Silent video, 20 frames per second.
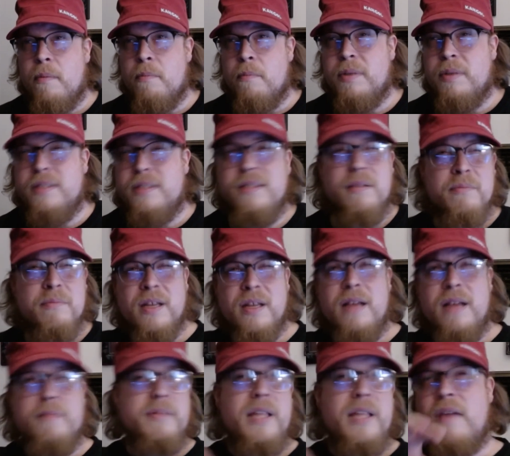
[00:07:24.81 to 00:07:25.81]
But
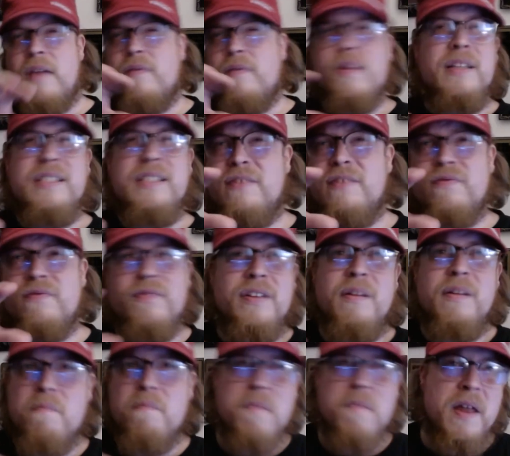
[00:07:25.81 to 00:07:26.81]
sometimes they have
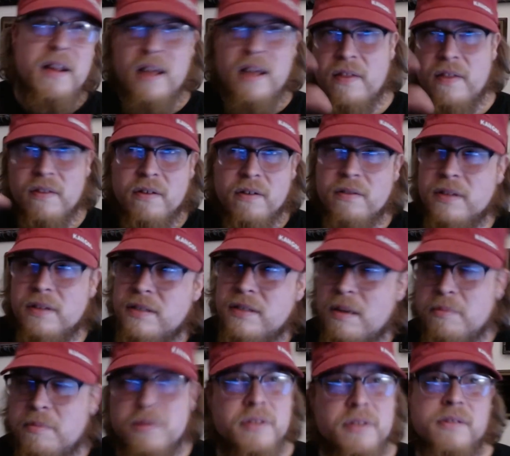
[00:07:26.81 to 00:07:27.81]
different metaethical
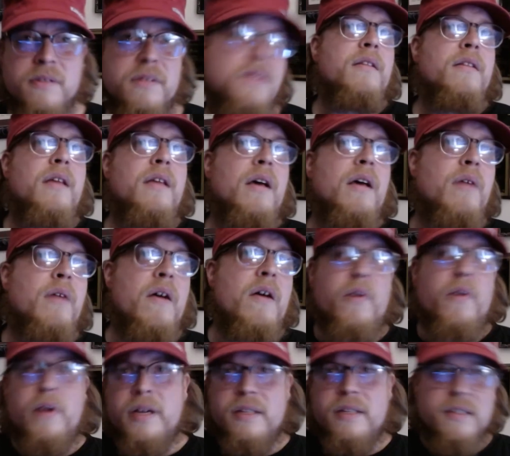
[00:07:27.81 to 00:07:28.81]
assumptions that I've
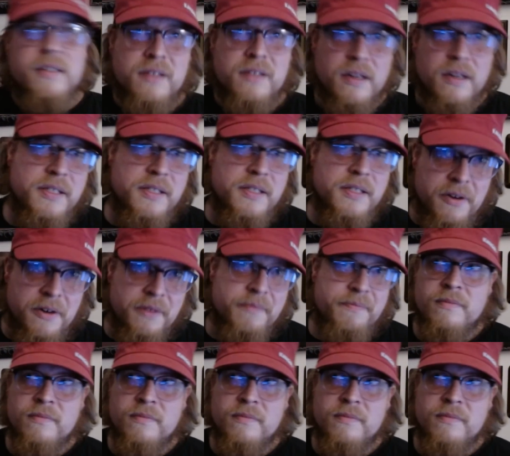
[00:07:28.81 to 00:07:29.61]
already discussed here.